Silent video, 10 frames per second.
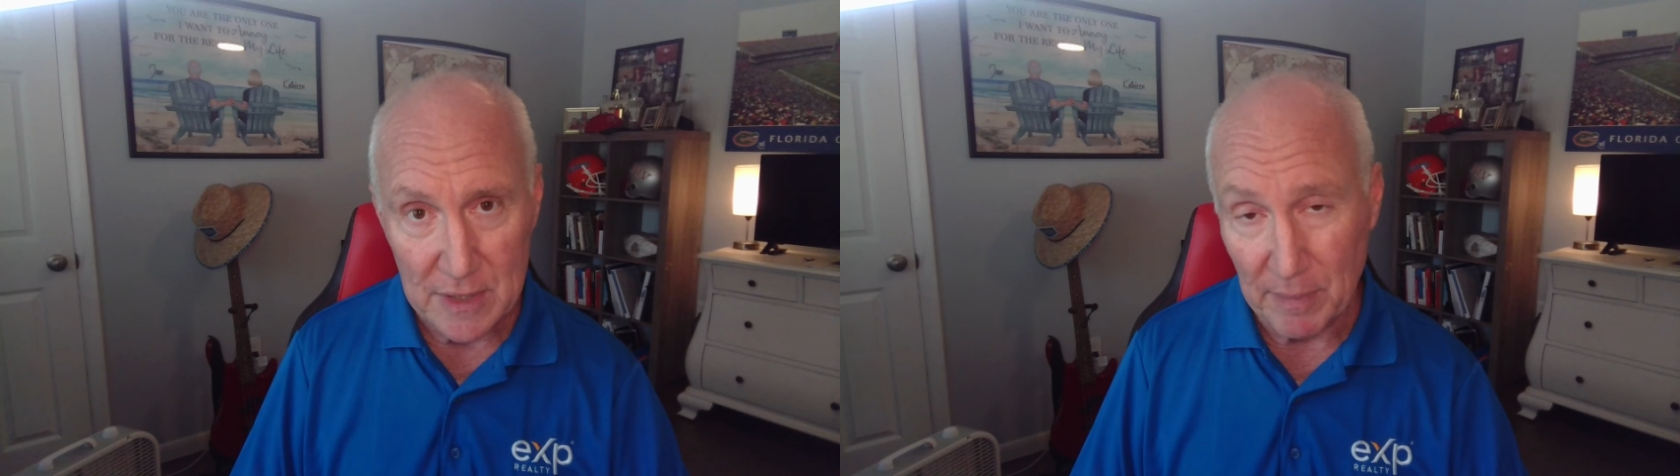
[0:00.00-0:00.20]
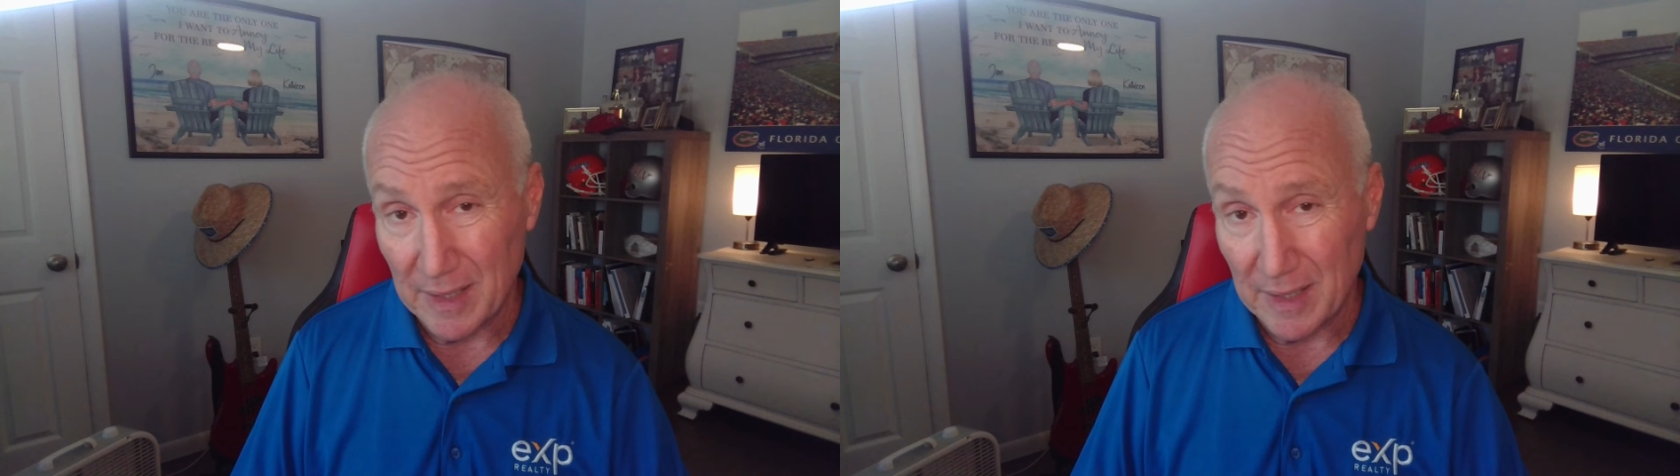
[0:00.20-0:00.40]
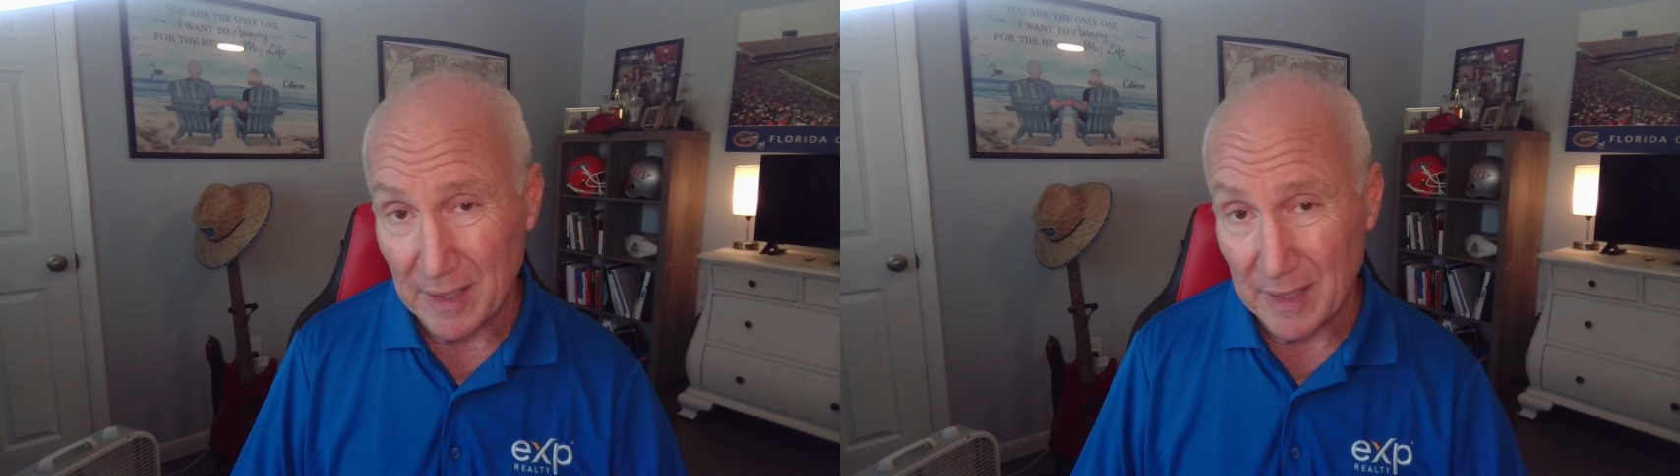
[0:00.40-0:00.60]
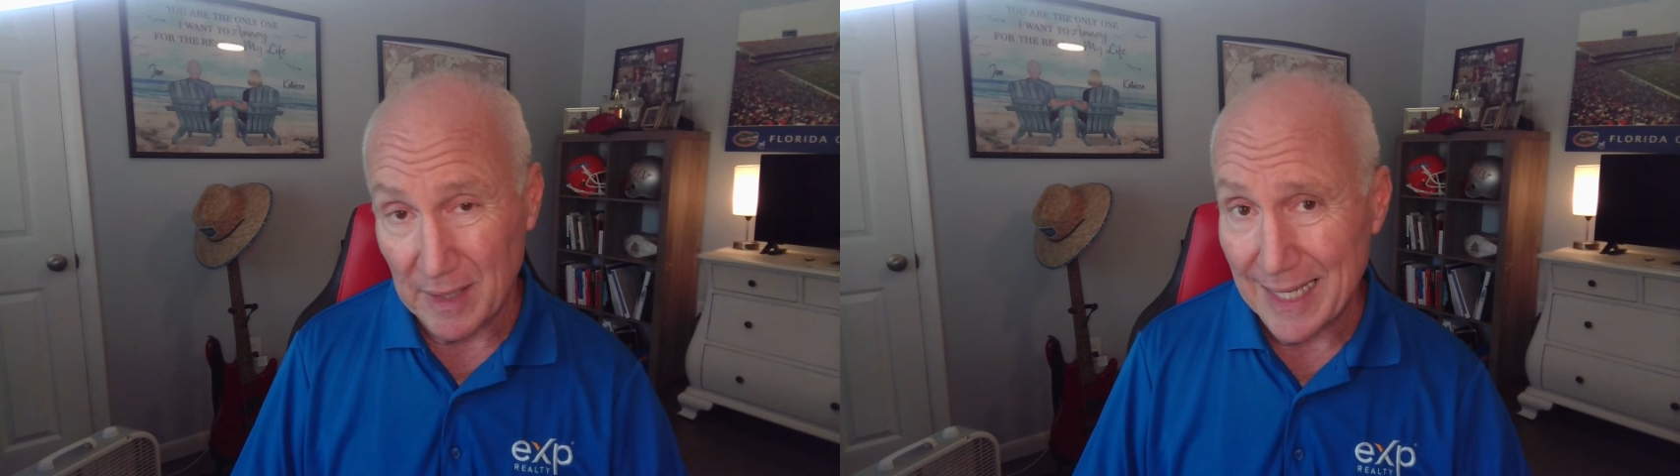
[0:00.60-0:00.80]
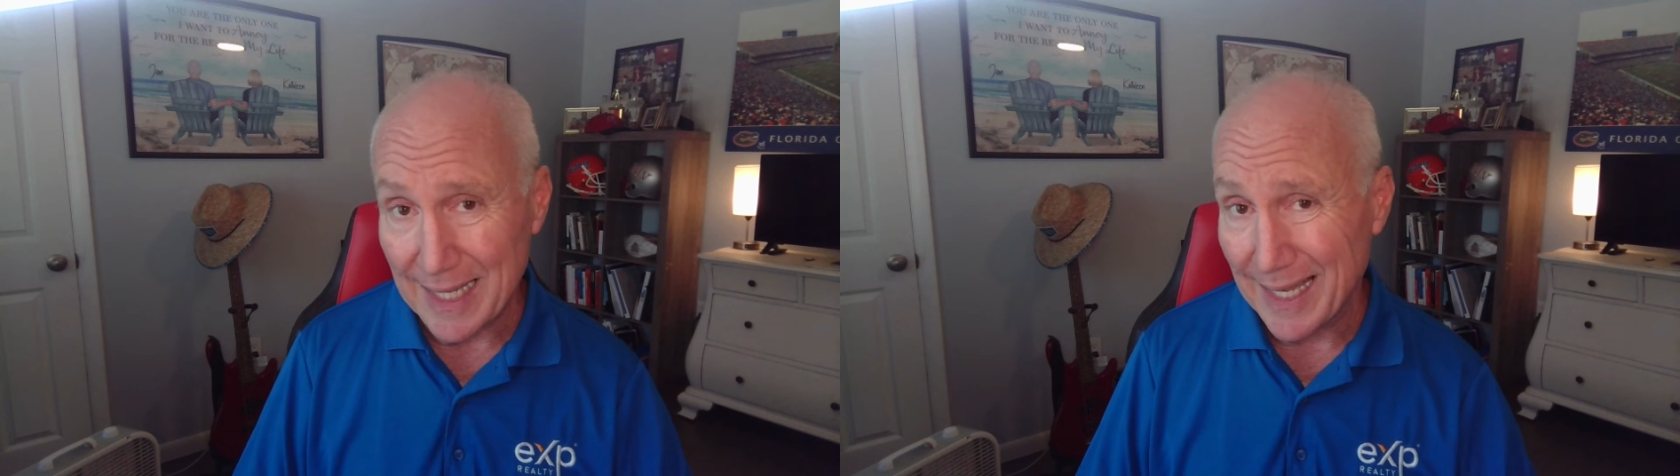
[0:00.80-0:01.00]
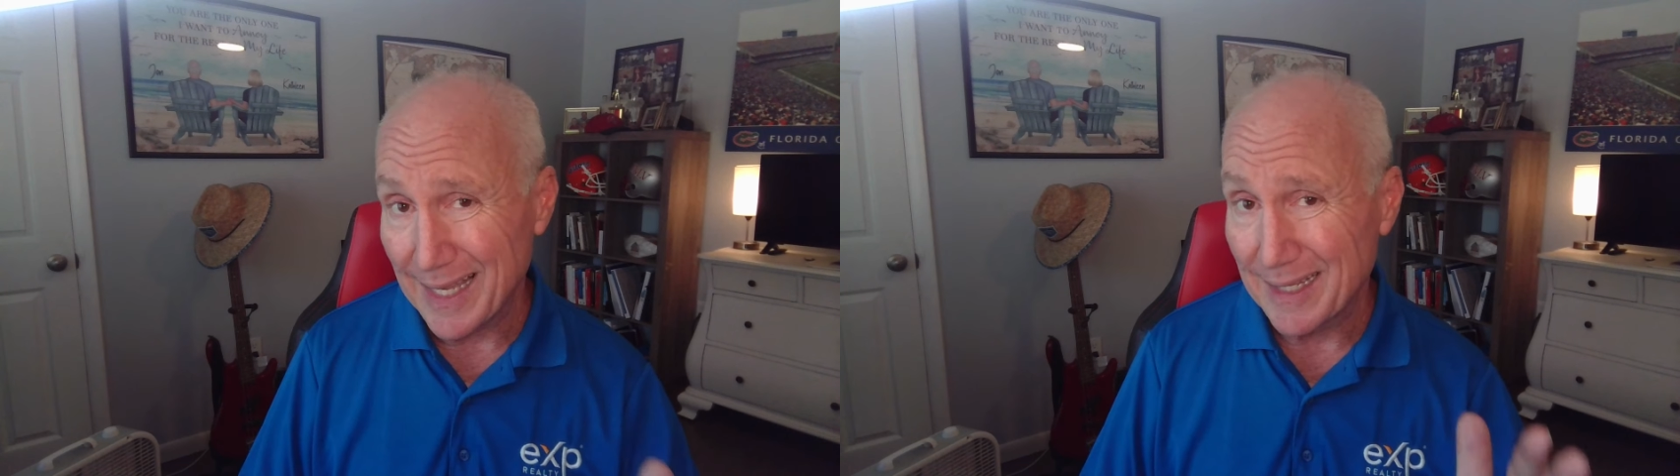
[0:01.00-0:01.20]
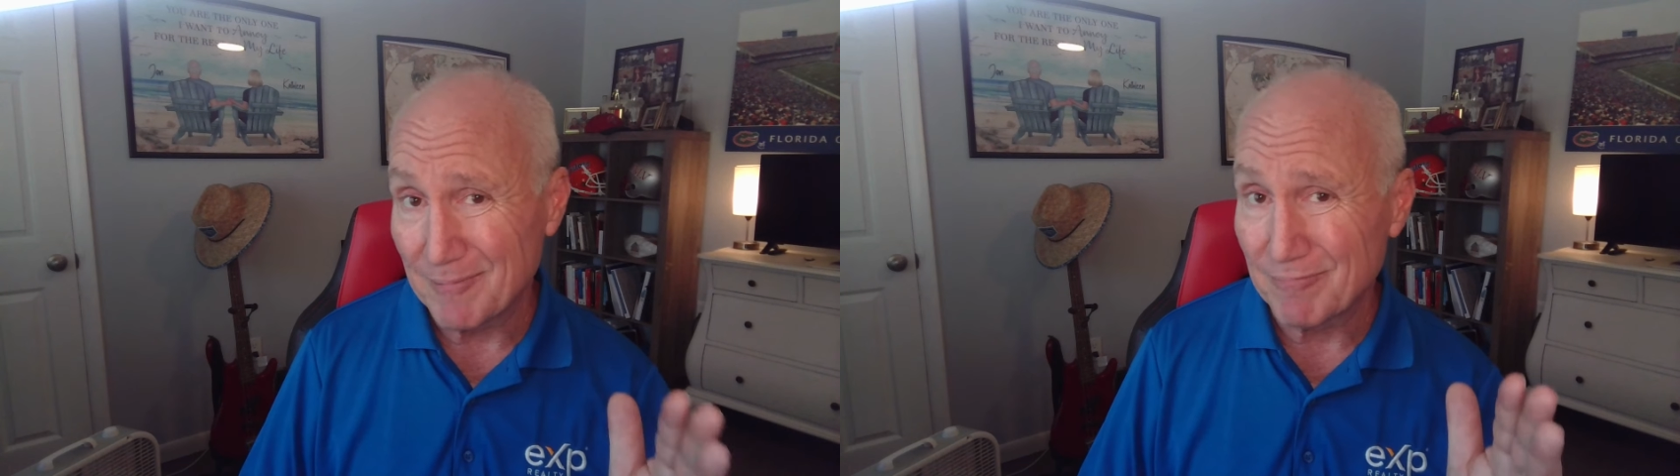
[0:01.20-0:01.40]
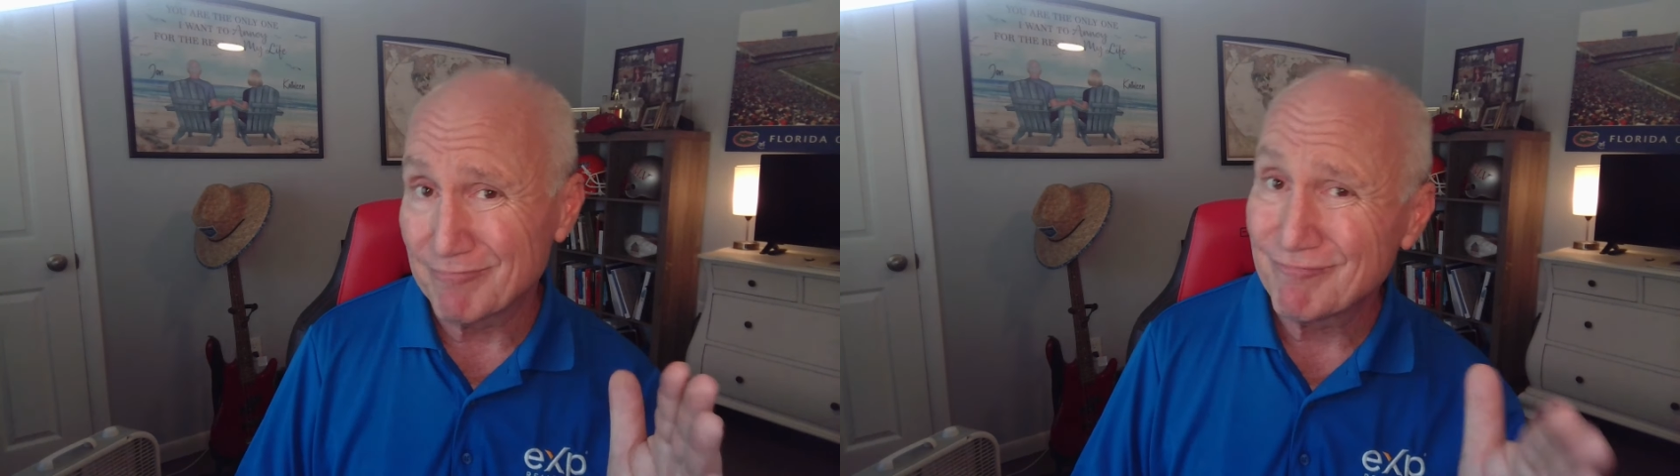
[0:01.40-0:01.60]
typically
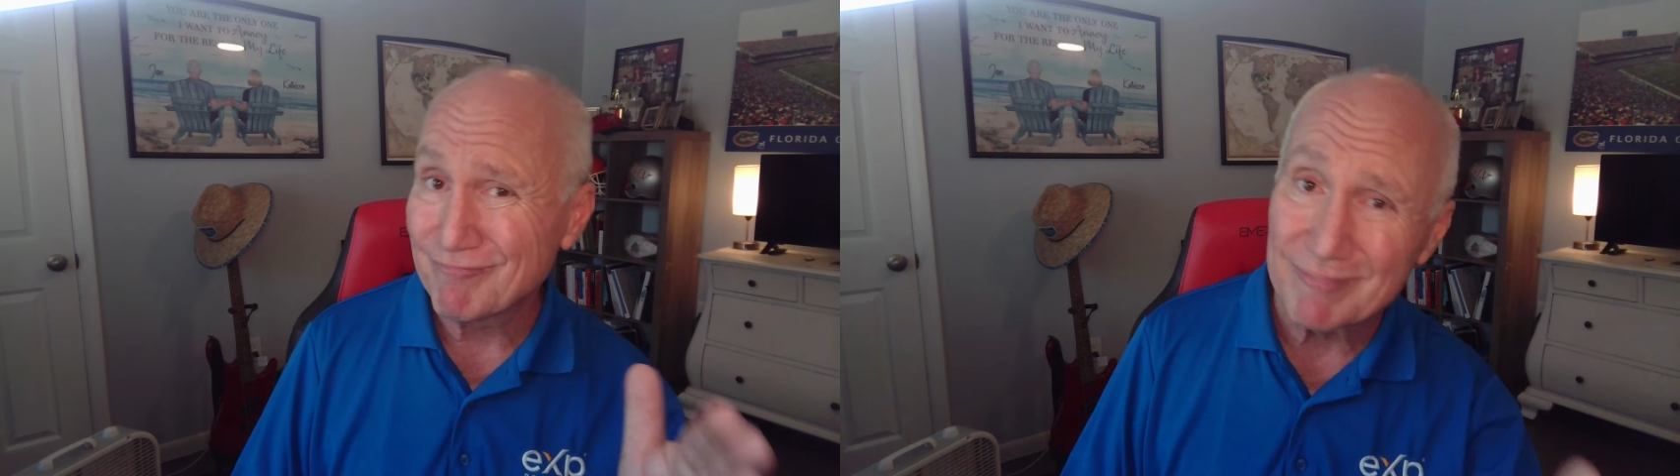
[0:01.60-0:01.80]
in